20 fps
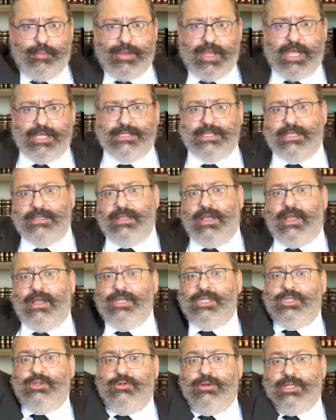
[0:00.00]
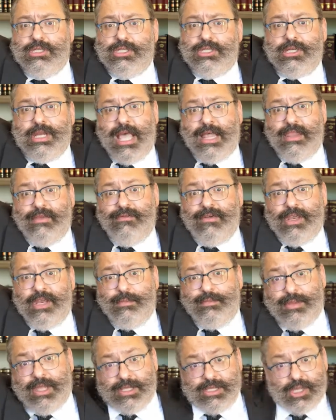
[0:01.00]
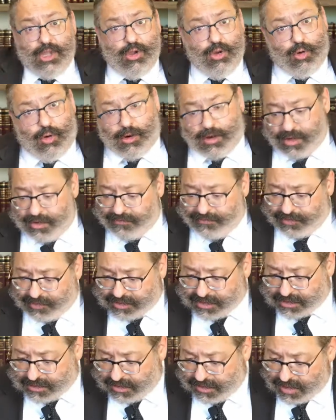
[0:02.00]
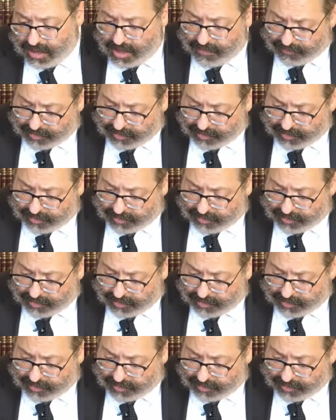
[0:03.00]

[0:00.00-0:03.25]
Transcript: place and the student is in an elevated place, or conversely,